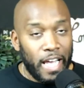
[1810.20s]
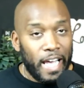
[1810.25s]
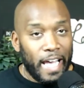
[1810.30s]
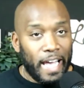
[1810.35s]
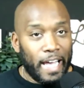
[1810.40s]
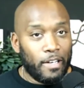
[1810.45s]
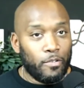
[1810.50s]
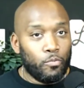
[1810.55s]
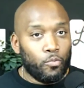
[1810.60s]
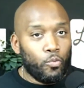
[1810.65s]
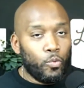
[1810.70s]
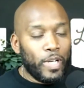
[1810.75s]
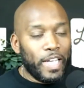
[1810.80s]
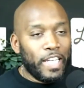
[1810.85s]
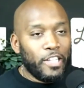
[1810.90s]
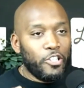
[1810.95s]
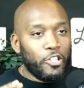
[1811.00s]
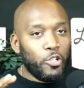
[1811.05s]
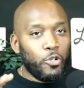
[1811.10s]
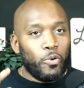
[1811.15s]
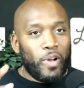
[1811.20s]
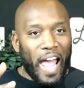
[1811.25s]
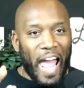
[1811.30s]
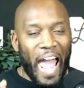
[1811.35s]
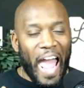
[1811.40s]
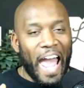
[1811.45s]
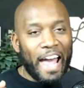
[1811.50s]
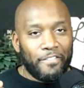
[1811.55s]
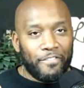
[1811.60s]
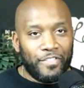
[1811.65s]
And when you
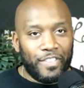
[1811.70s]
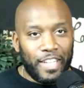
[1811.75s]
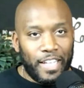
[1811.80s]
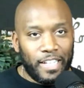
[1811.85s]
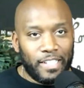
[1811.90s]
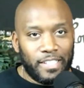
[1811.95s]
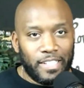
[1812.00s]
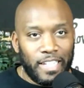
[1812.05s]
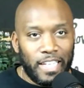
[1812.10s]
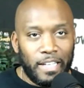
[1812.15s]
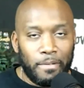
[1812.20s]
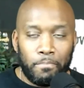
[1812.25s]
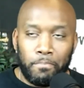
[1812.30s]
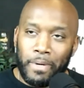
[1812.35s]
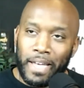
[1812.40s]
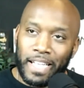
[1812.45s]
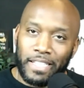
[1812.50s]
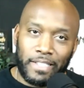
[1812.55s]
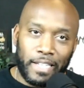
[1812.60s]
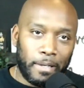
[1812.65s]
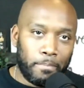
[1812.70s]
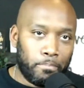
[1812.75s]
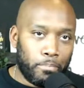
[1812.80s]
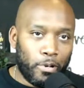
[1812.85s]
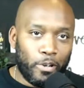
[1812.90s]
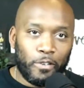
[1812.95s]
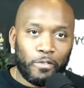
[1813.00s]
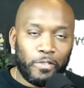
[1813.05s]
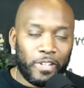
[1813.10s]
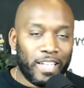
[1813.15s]
have this, it makes a
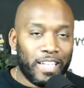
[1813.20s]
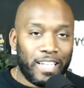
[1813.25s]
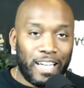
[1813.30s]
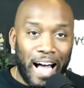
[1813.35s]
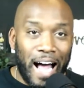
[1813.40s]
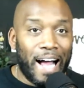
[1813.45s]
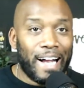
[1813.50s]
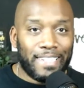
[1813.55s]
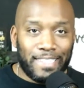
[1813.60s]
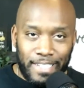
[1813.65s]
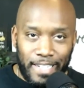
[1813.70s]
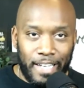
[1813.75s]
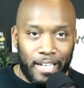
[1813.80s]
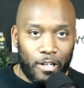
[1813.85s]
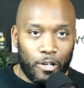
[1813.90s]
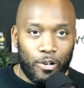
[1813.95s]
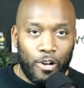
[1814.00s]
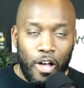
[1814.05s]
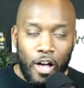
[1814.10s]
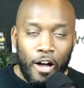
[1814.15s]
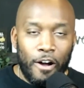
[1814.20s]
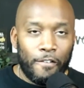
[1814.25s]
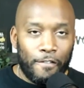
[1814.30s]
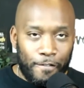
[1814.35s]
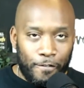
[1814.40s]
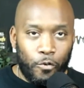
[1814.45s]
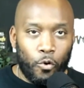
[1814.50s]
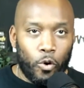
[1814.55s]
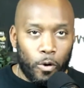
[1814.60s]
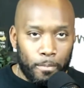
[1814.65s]
perfect cocktail
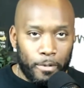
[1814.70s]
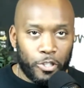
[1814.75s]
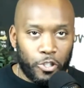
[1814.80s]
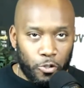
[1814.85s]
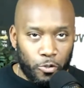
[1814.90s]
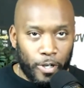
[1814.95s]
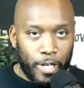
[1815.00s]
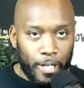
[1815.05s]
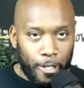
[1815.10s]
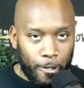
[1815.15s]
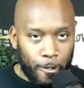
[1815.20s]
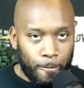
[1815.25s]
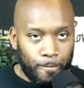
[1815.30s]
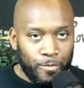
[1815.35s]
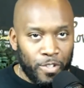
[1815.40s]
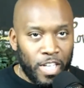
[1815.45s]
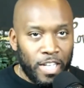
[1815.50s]
for betrayal.